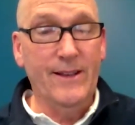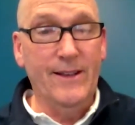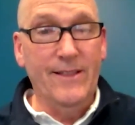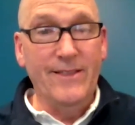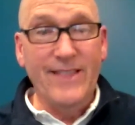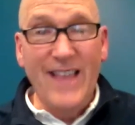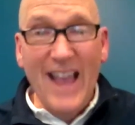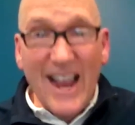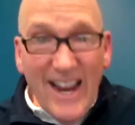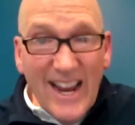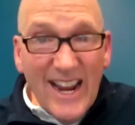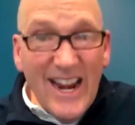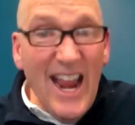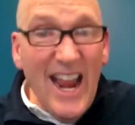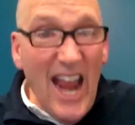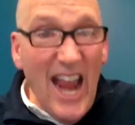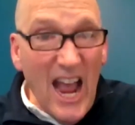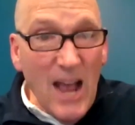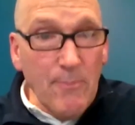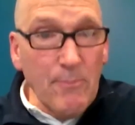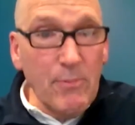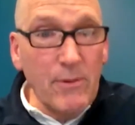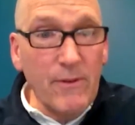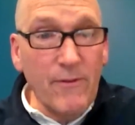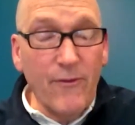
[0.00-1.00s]
That can
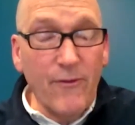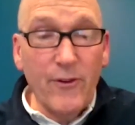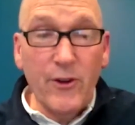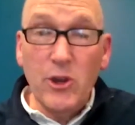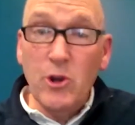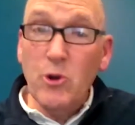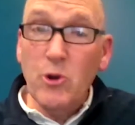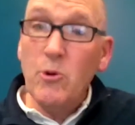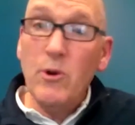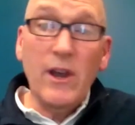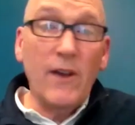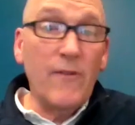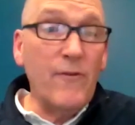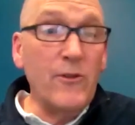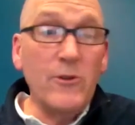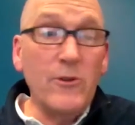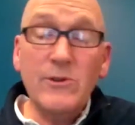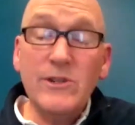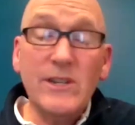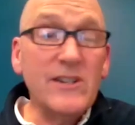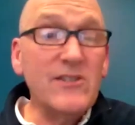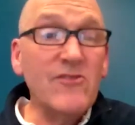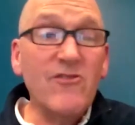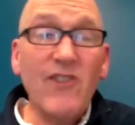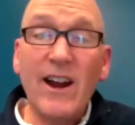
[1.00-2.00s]
happen for you if you
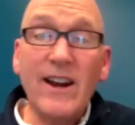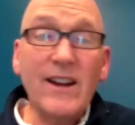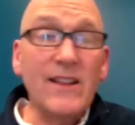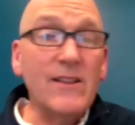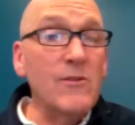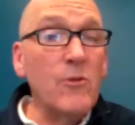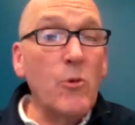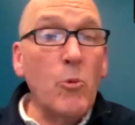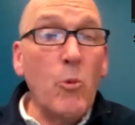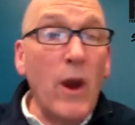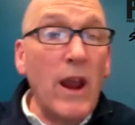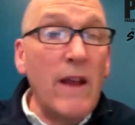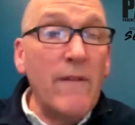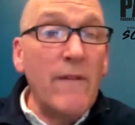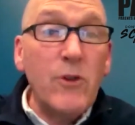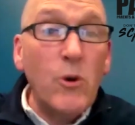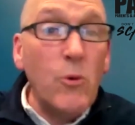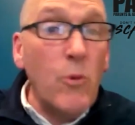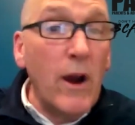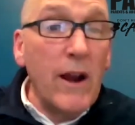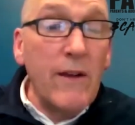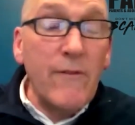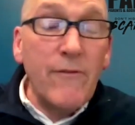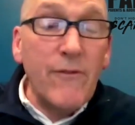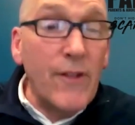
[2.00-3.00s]
just try to wave the
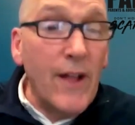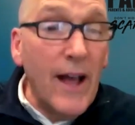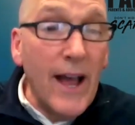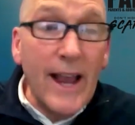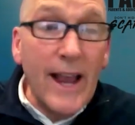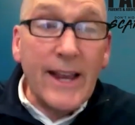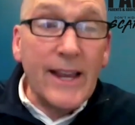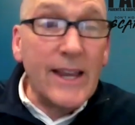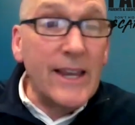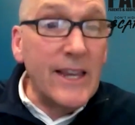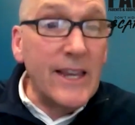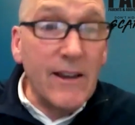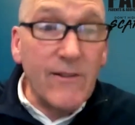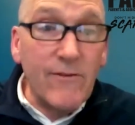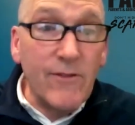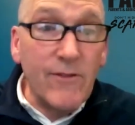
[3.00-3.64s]
white flag and give